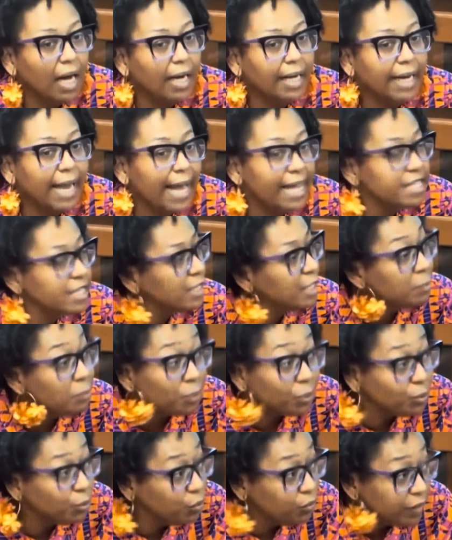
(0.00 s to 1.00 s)
It hasn't
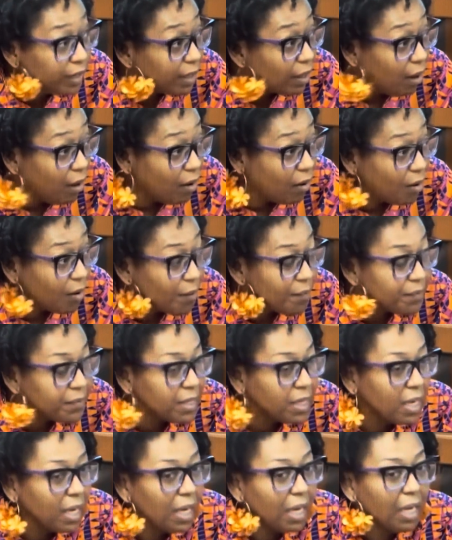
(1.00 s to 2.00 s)
improved at all
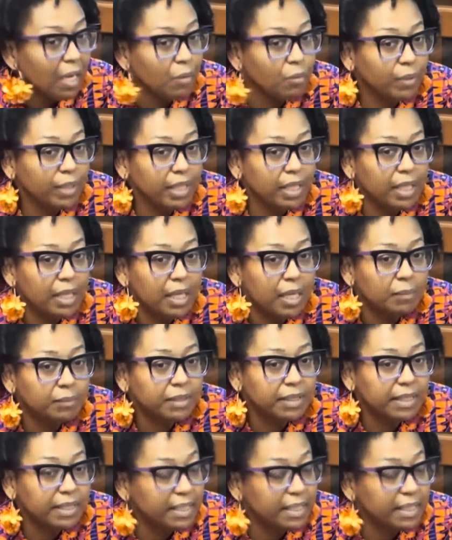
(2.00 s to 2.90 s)
when it comes to